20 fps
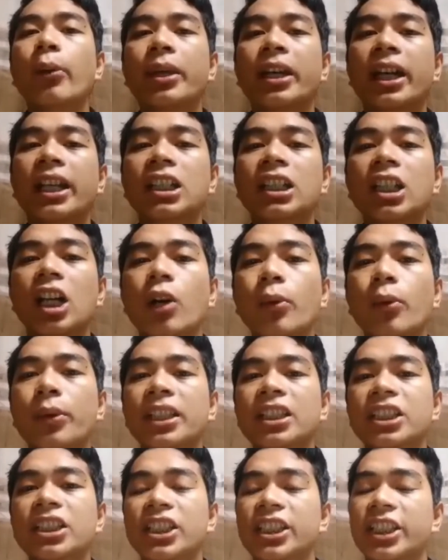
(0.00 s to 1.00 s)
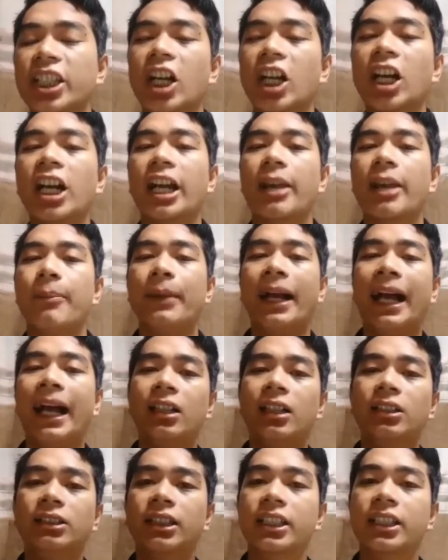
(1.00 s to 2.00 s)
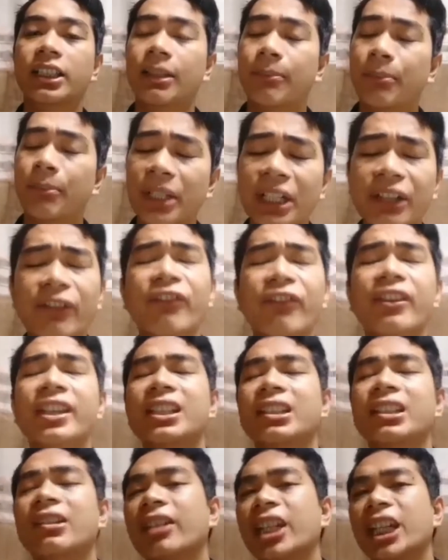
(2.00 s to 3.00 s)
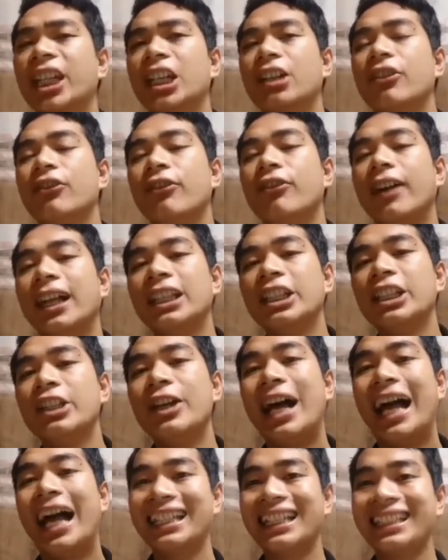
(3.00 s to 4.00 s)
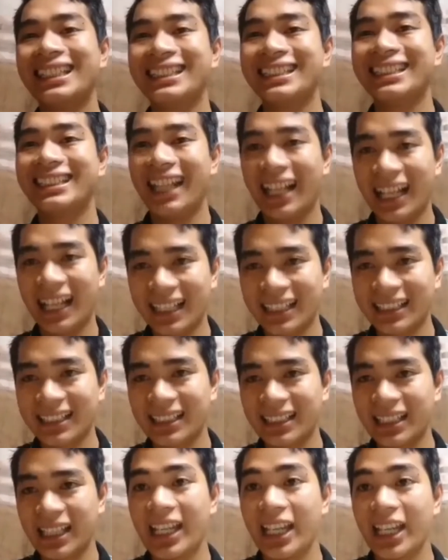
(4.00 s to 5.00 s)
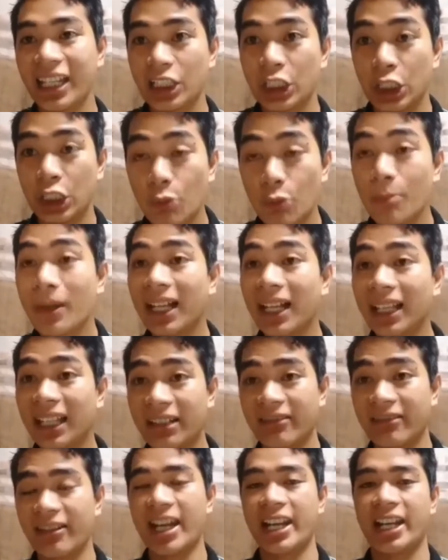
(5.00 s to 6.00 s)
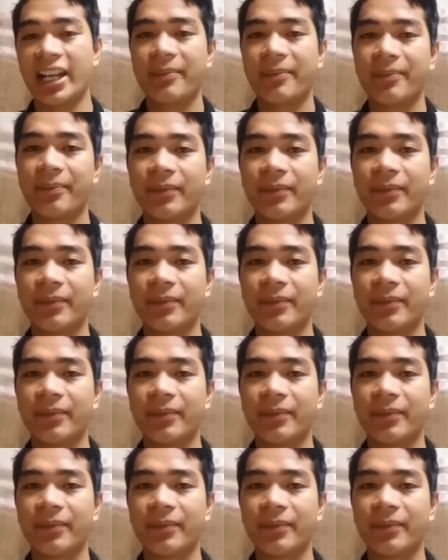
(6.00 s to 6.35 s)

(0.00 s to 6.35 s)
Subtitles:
we are going to talk about the brief history of value-added tax in global arena.